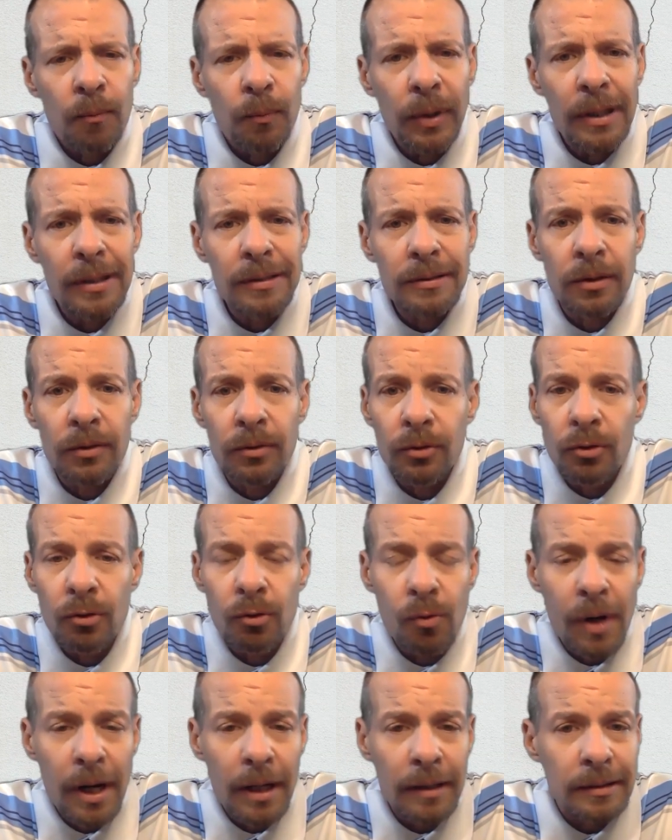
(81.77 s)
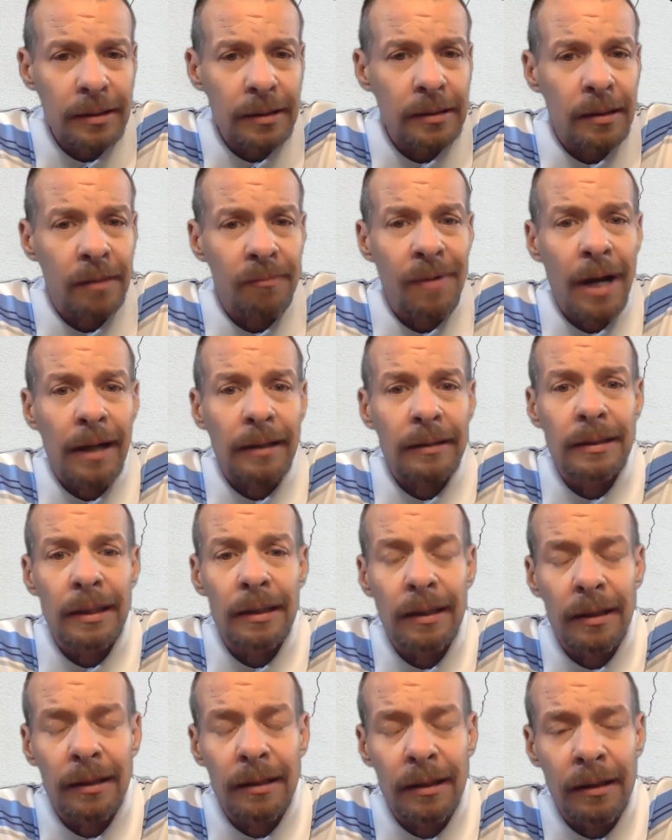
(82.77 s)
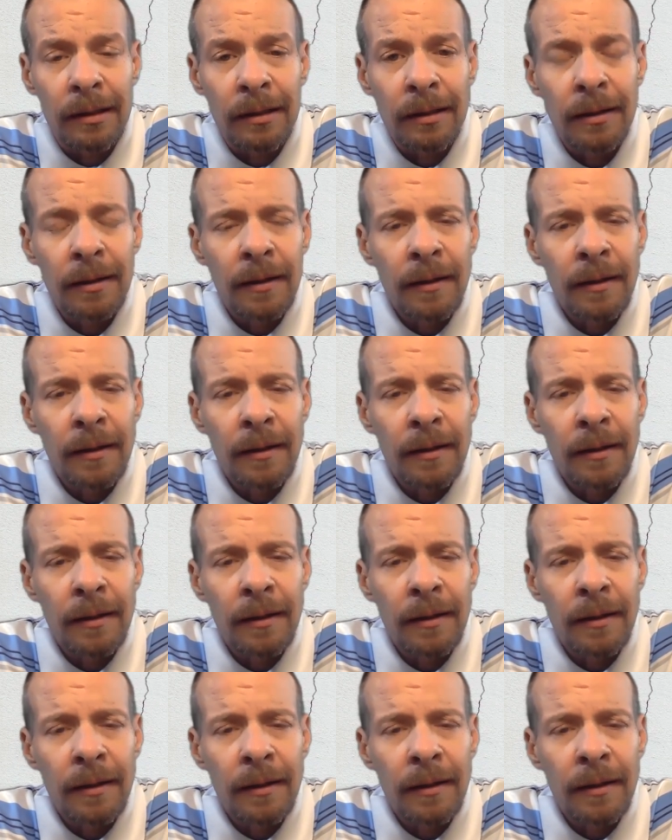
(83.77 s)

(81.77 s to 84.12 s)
because the nuances of identity